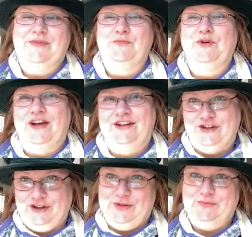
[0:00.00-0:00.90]
You put on
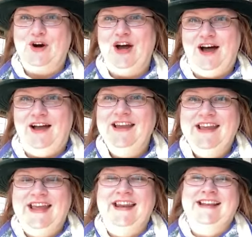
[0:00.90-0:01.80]
your good bra,
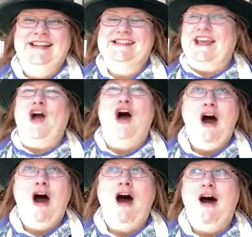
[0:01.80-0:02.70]
and it's like,
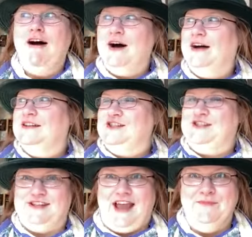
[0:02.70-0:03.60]
oh,
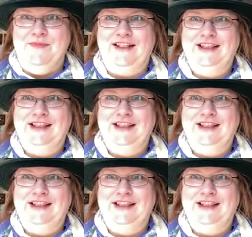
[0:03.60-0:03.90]
I'm not